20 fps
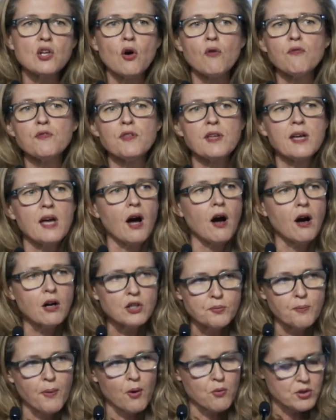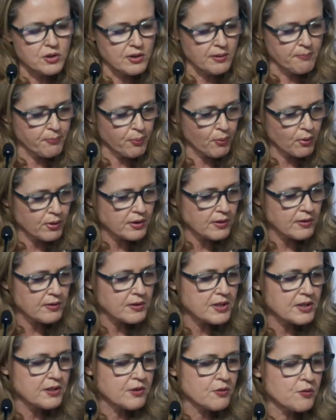of the utmost
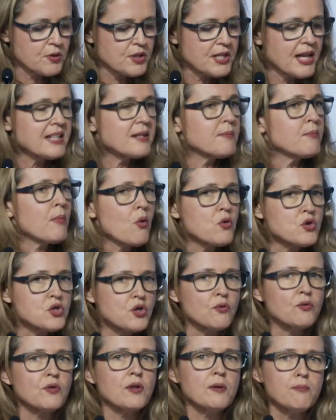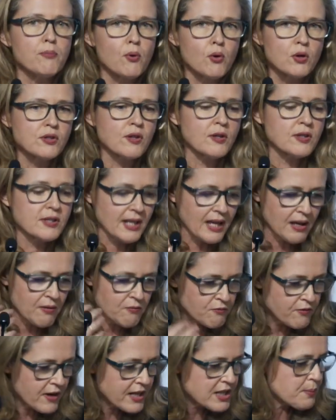importance to set in motion the important
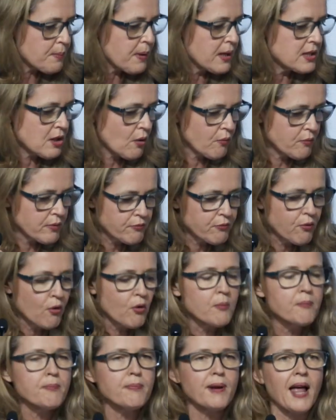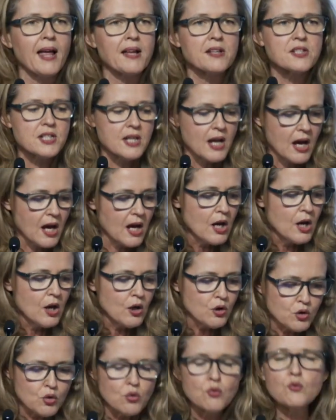investment and reform plans
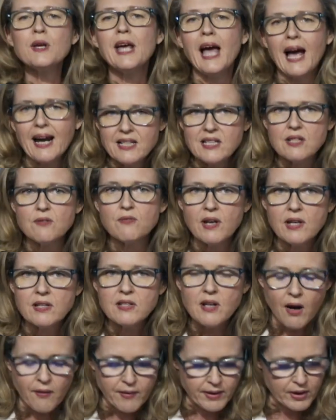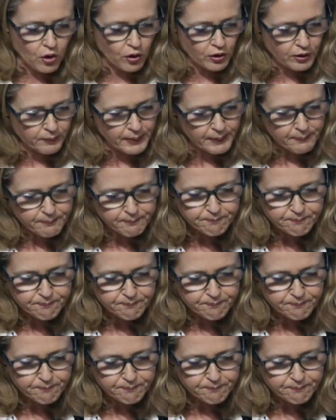to reactivate our economy.